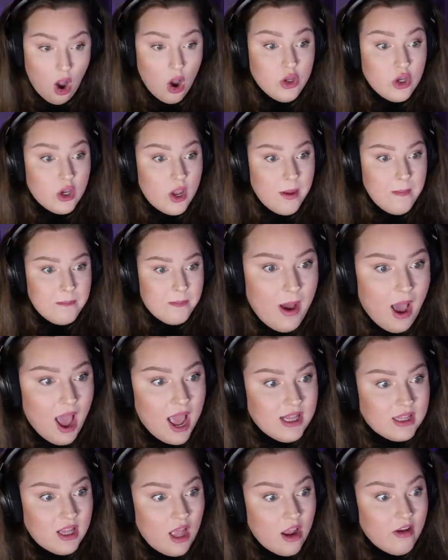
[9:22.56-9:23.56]
Oh, you can
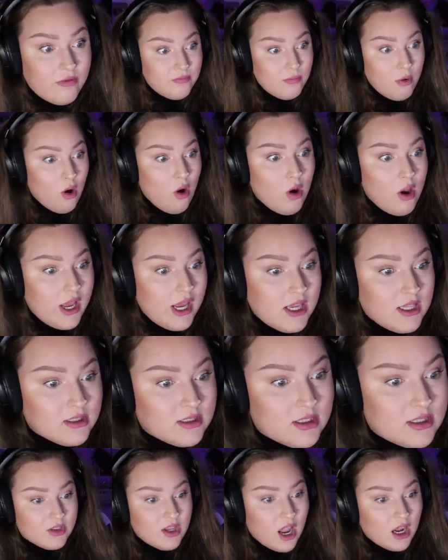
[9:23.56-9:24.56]
buy life
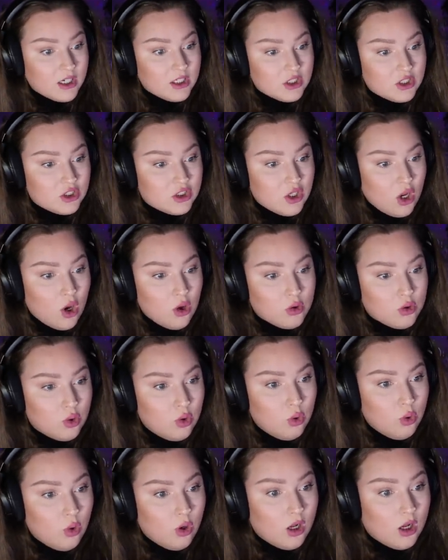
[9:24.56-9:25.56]
points. That is so
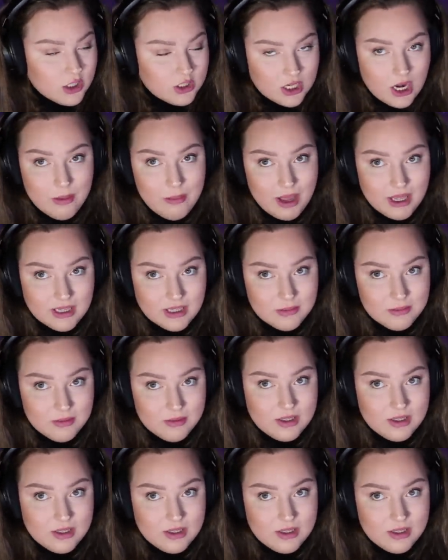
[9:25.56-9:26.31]
cool. Should I buy them?